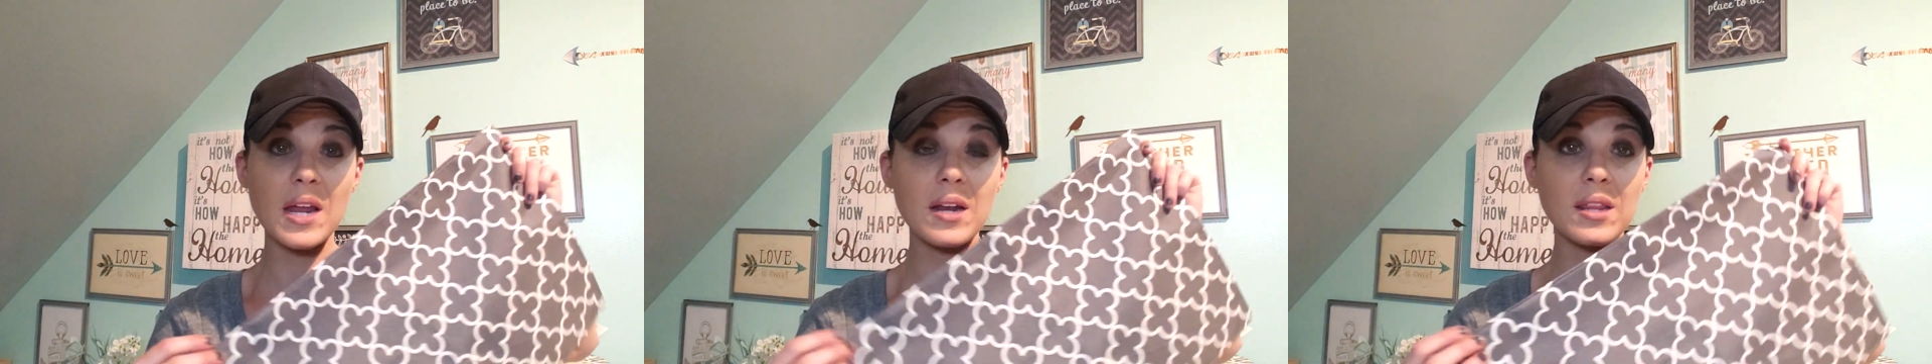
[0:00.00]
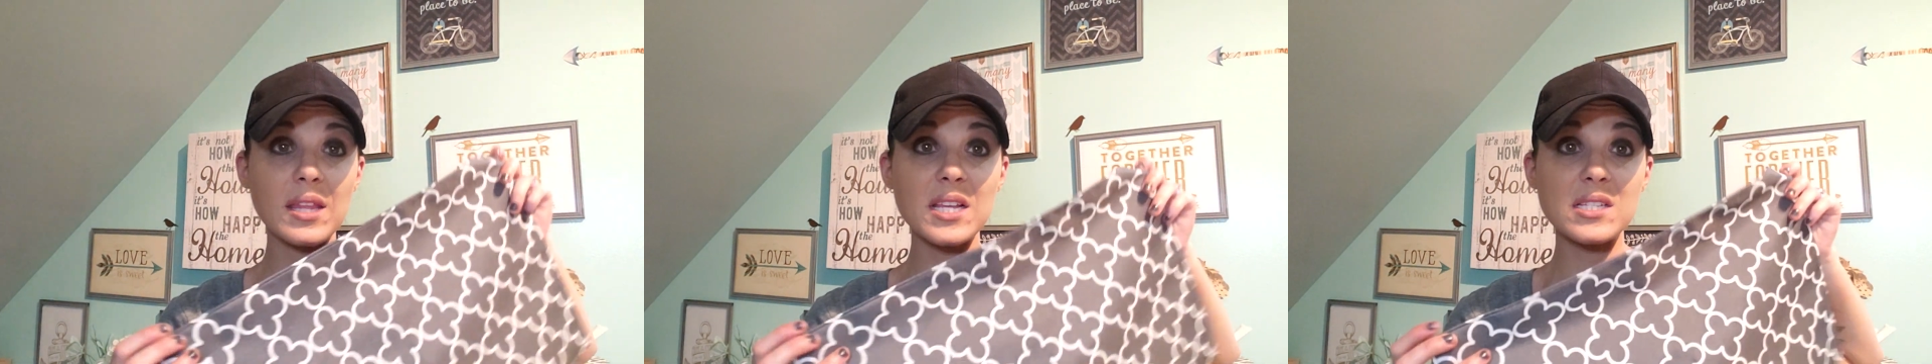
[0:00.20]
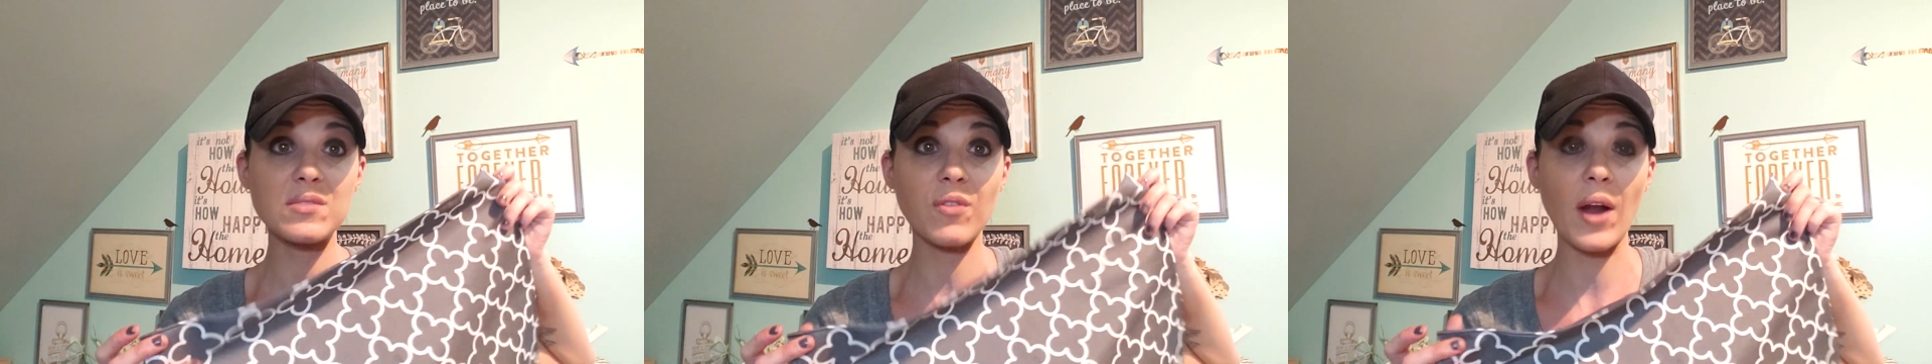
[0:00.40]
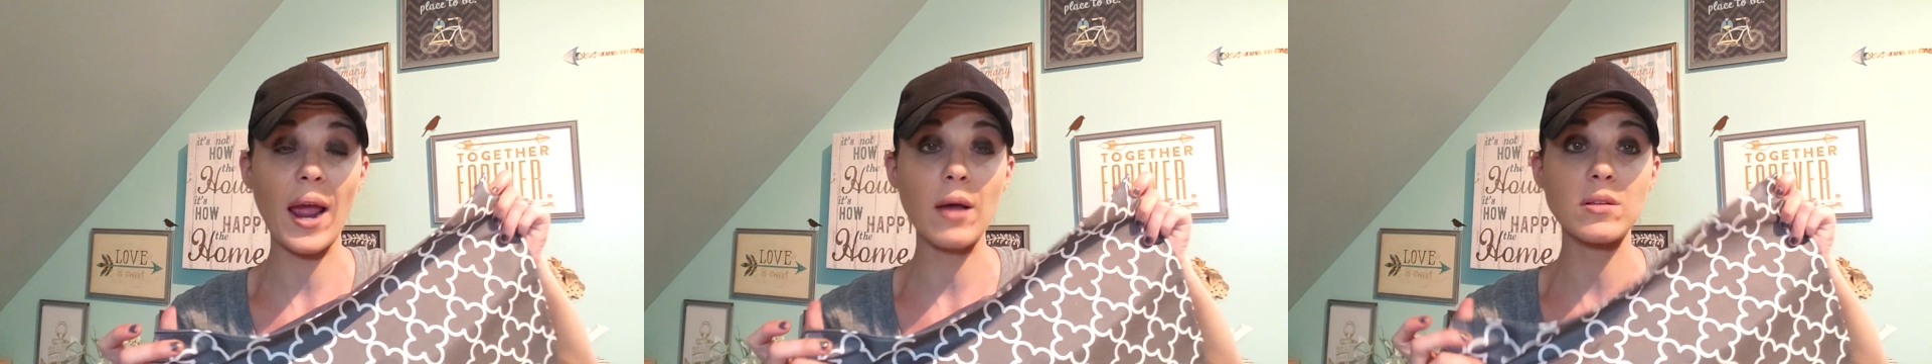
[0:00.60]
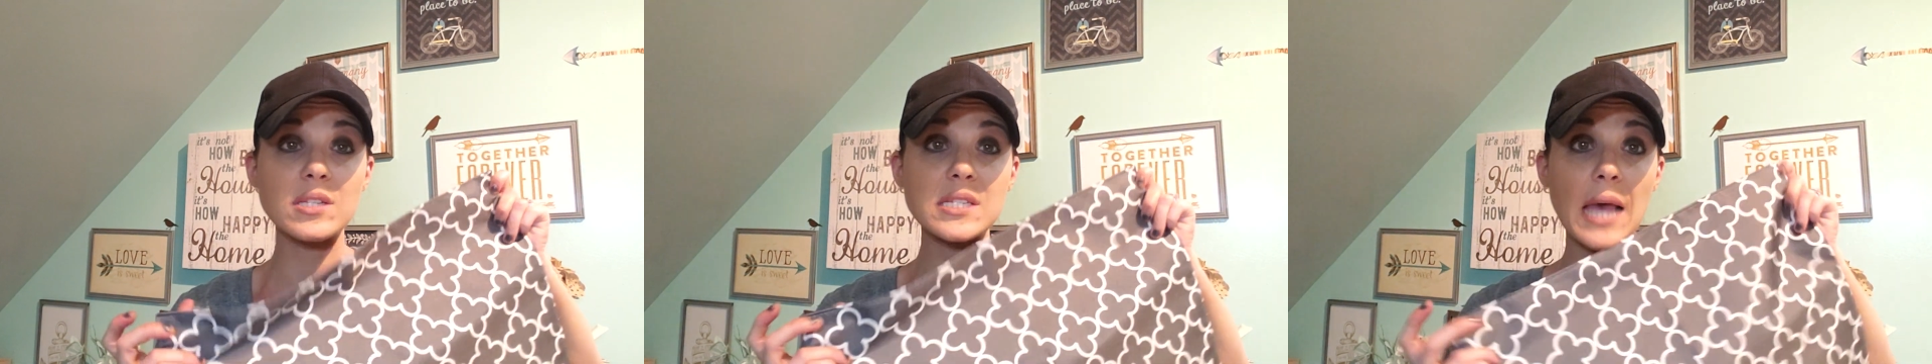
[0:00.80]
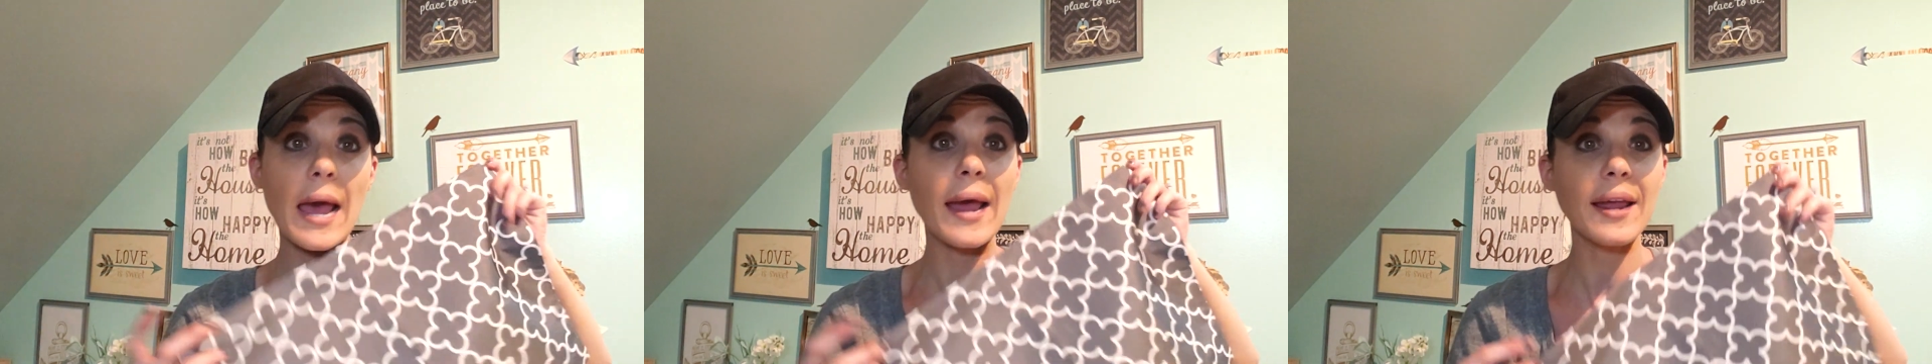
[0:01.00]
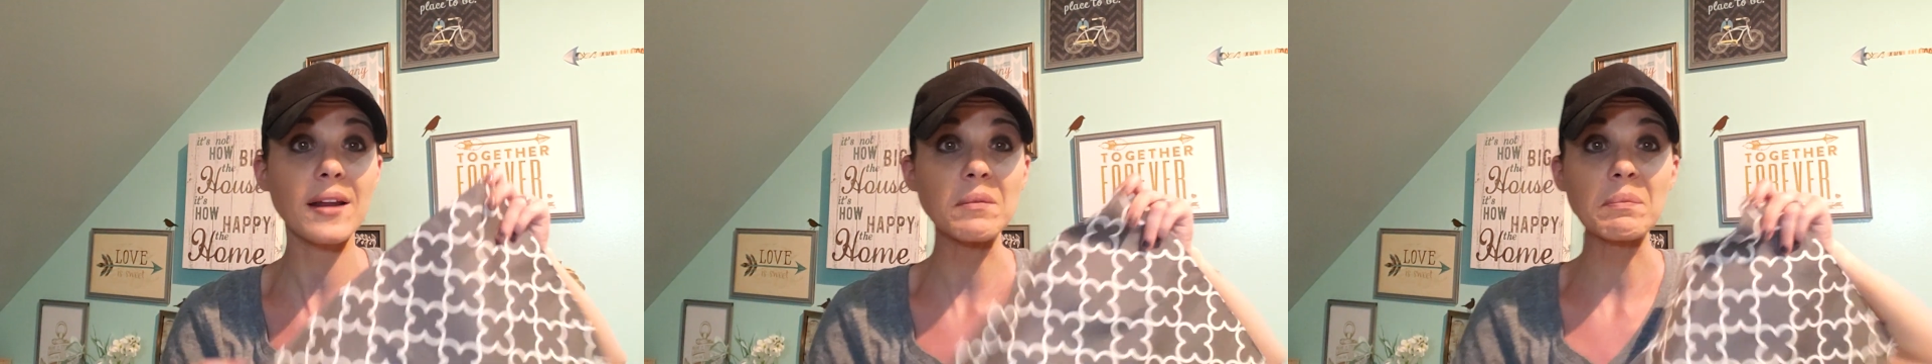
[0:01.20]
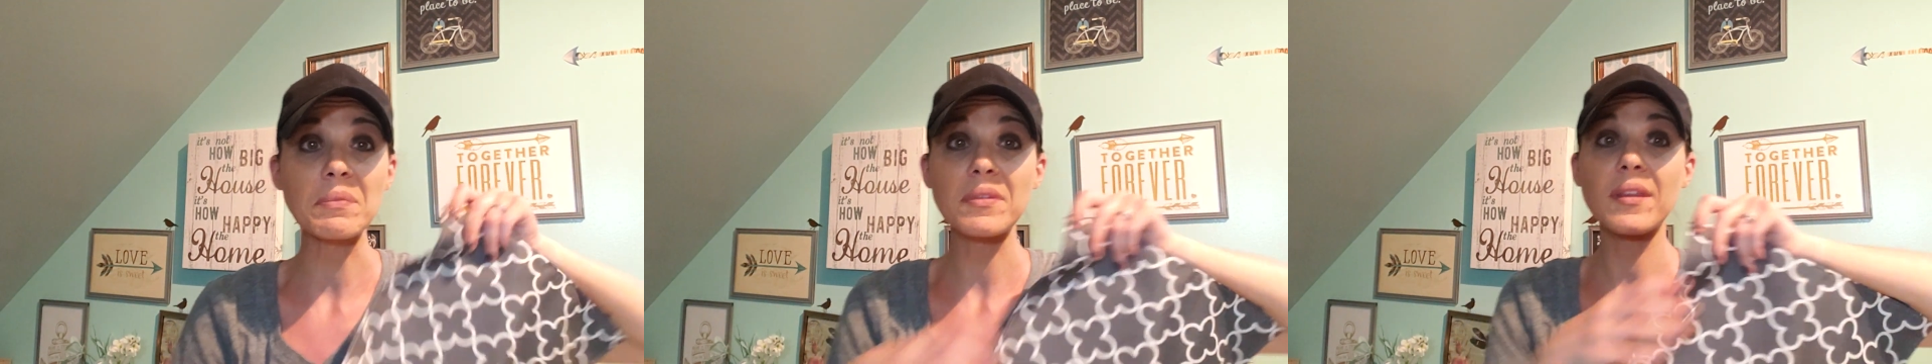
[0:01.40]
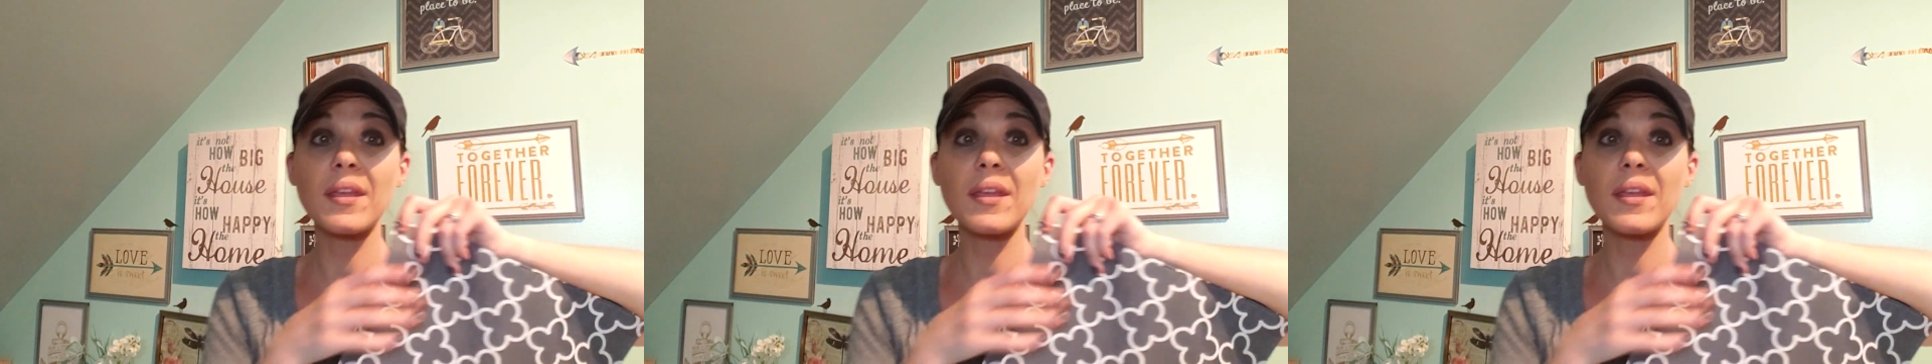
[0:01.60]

out of these for outside